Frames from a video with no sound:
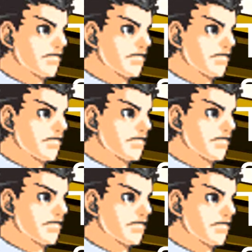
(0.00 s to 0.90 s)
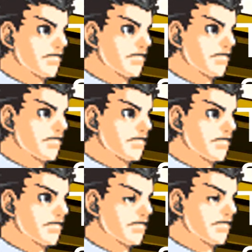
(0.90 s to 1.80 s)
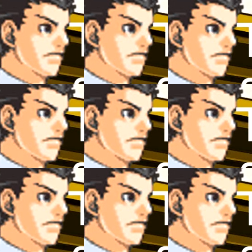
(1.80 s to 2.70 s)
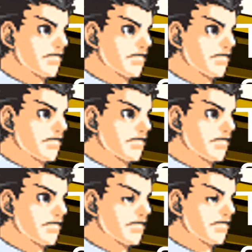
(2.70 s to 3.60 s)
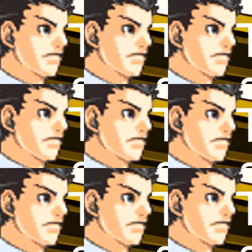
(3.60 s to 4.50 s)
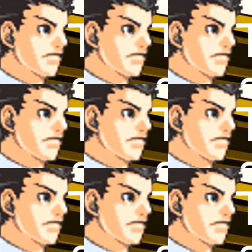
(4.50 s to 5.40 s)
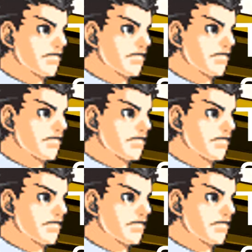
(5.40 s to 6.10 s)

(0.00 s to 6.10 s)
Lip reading: (no one is talking)